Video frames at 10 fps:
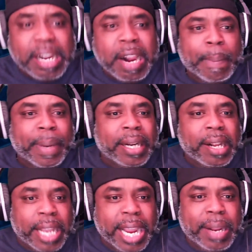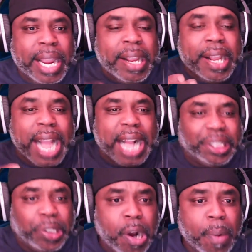But he, he
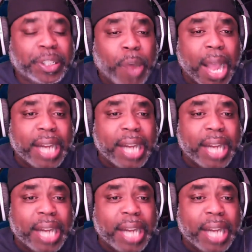Yahshua was trying to